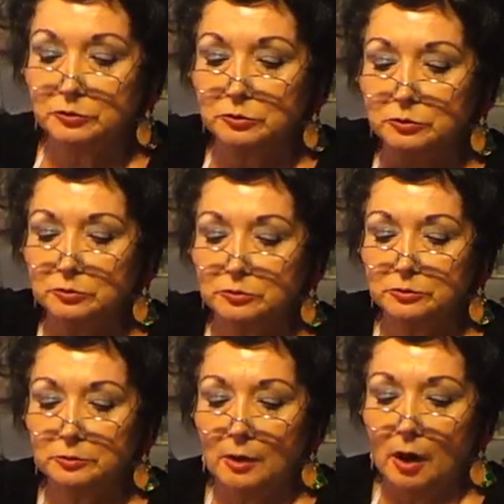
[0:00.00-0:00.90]

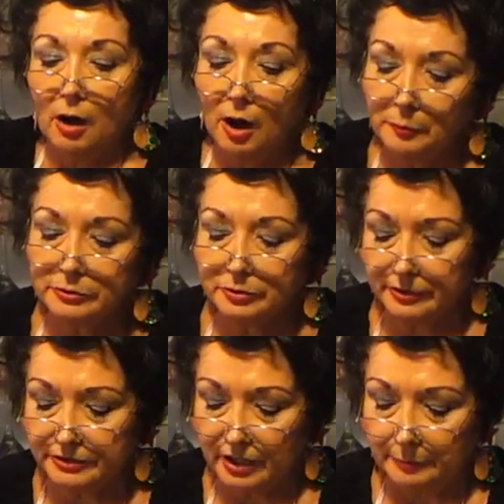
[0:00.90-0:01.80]
to almost to
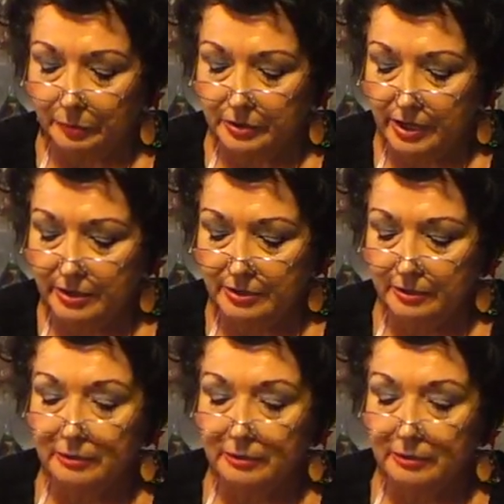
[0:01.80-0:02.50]
the top, okay?